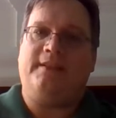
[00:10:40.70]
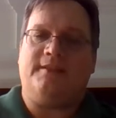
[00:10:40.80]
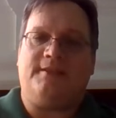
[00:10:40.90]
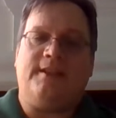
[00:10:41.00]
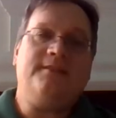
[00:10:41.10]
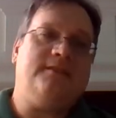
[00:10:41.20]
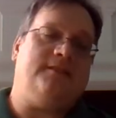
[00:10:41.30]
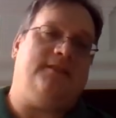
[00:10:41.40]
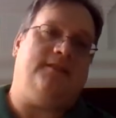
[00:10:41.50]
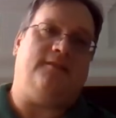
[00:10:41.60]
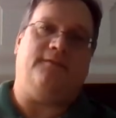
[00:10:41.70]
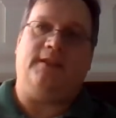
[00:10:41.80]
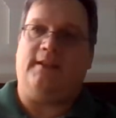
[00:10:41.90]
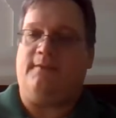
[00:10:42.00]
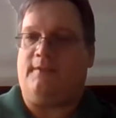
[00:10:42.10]
In a sense, it's an
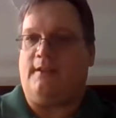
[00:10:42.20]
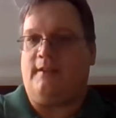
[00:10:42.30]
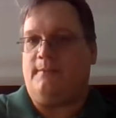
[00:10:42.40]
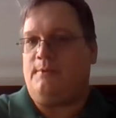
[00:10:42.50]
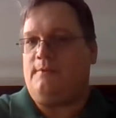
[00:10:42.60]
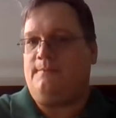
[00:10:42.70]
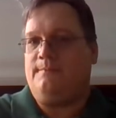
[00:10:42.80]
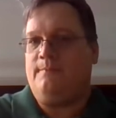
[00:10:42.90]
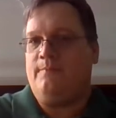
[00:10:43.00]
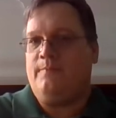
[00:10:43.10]
intervening variable.